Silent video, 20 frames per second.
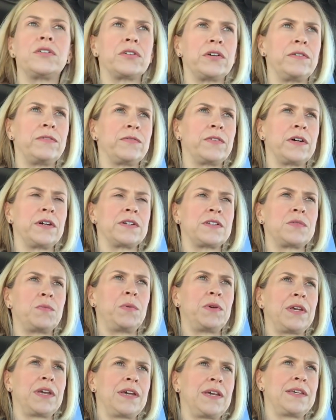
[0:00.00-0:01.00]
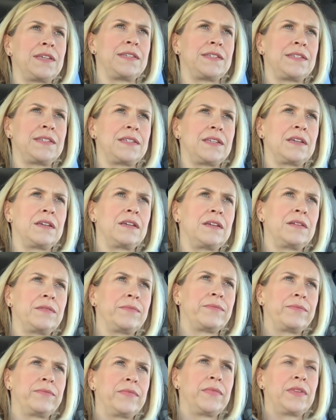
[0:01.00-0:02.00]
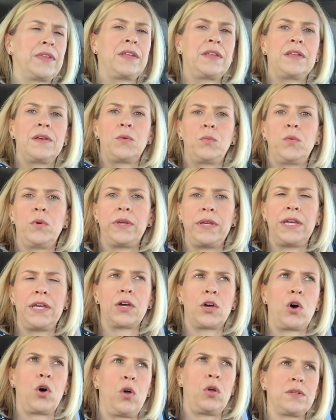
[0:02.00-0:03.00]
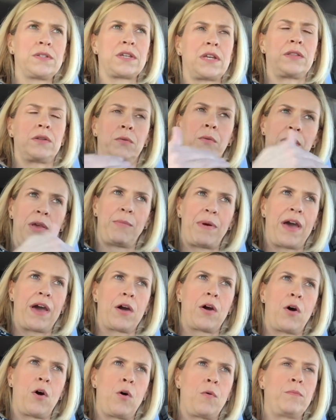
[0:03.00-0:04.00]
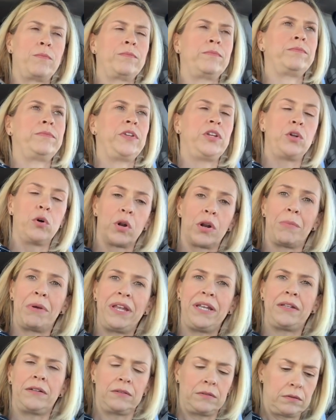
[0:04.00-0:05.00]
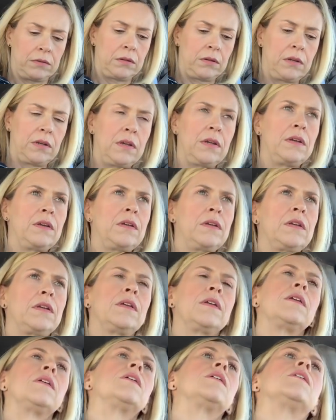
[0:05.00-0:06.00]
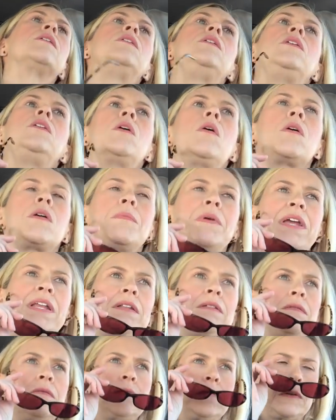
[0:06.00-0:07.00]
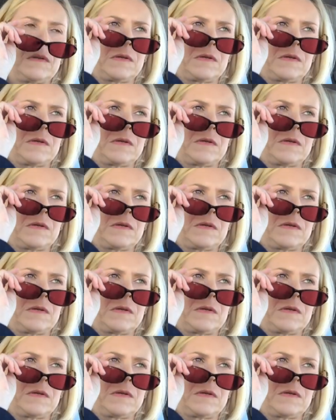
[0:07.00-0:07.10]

Tree first because we'll hit Kohl's on the way back home. You know what I mean? You know what I mean?